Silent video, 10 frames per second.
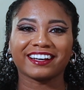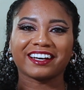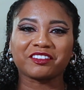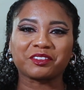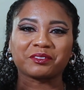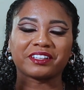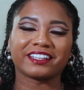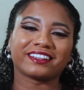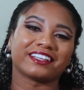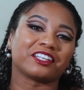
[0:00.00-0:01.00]
Hi
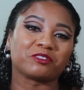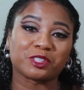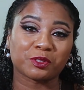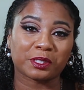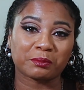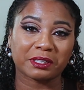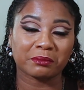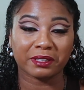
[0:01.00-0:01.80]
everyone, thank you for joining me.